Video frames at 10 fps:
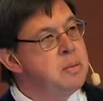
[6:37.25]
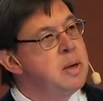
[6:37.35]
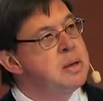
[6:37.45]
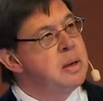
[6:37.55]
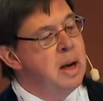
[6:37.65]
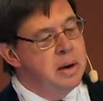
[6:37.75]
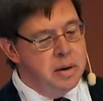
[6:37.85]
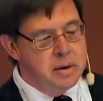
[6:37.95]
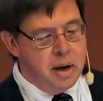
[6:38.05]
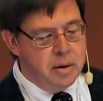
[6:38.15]
because it
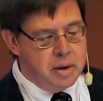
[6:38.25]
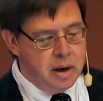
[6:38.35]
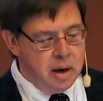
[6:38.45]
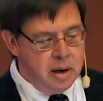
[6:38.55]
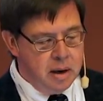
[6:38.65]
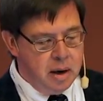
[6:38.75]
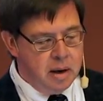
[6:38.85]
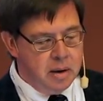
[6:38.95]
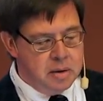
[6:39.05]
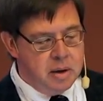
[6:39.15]
handles heterogeneity, it
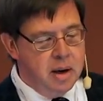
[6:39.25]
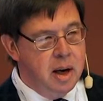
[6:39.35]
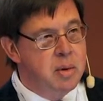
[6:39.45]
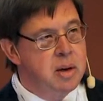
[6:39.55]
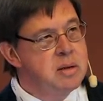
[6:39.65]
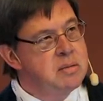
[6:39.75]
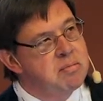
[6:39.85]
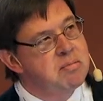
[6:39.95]
handles dynamics,